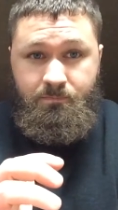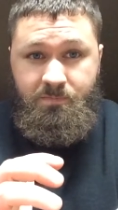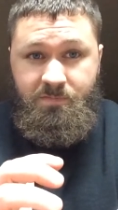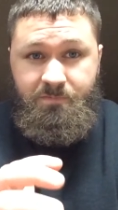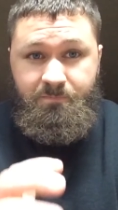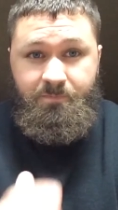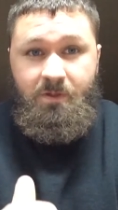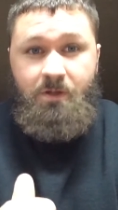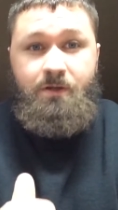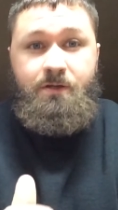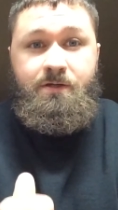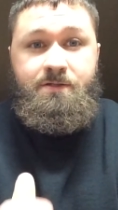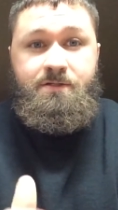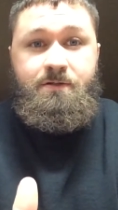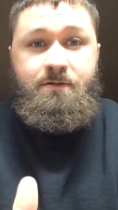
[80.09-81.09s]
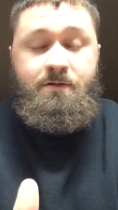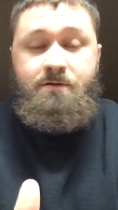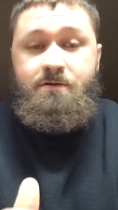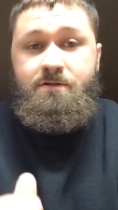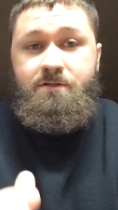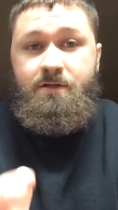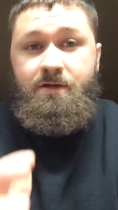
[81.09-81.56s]
it's very easy to
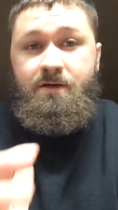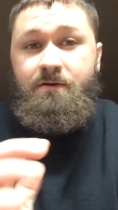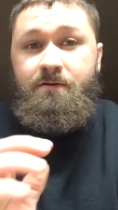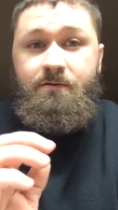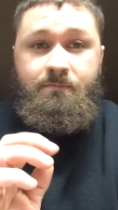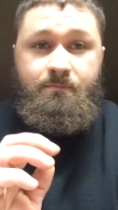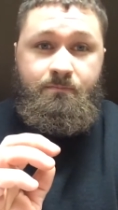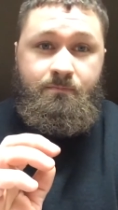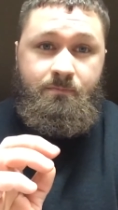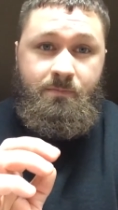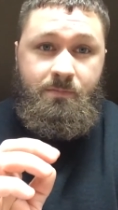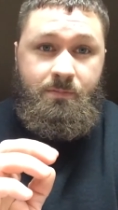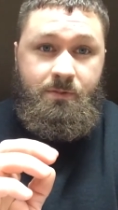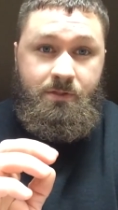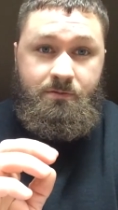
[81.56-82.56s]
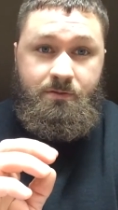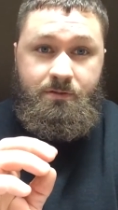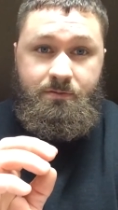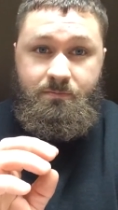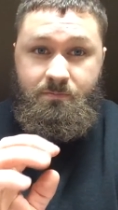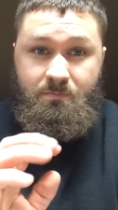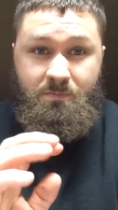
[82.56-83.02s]
understand, and
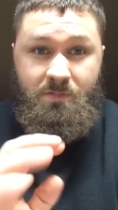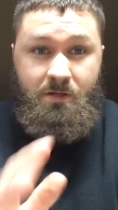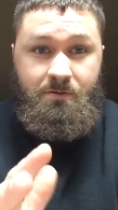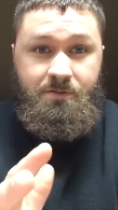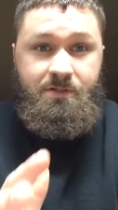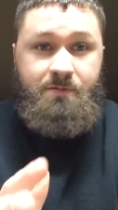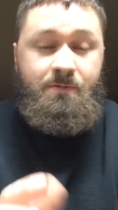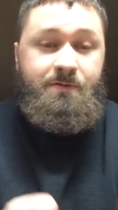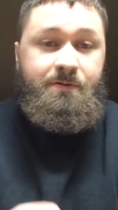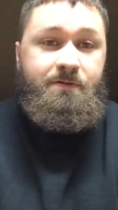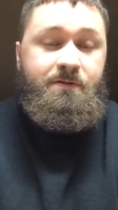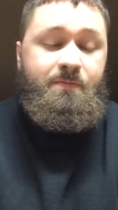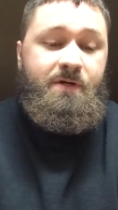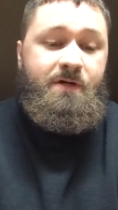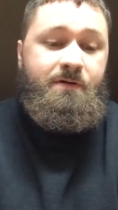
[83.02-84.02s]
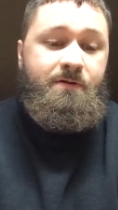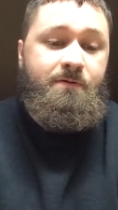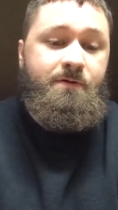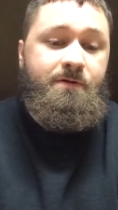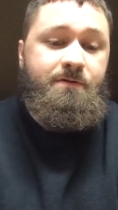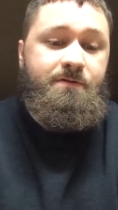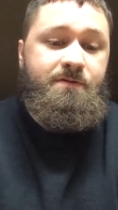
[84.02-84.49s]
it tells you what the tobacco
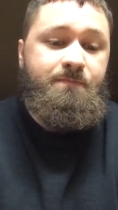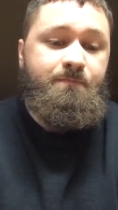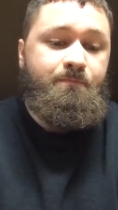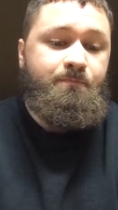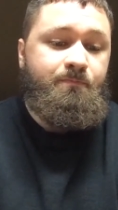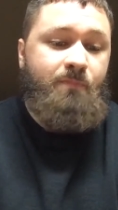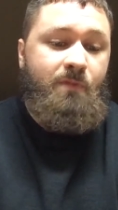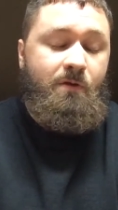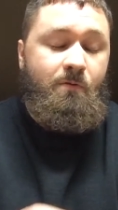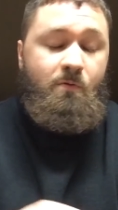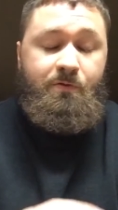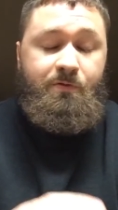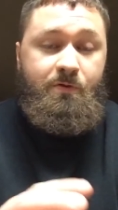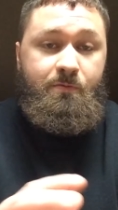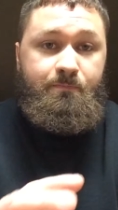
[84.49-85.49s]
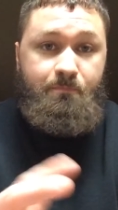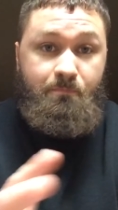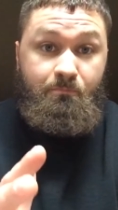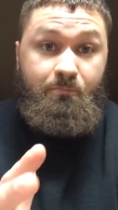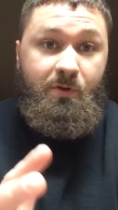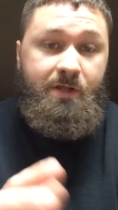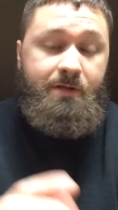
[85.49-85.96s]
is, or what the
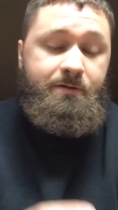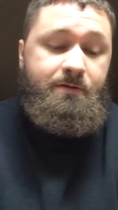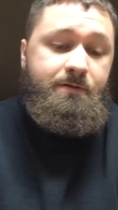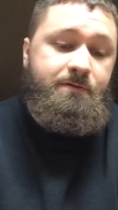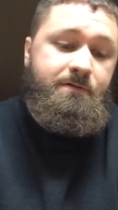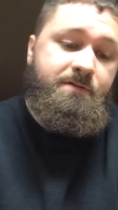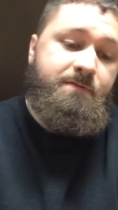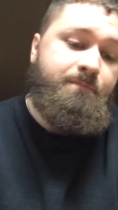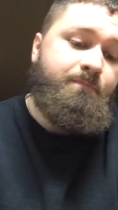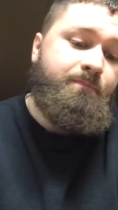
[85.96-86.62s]
blend is.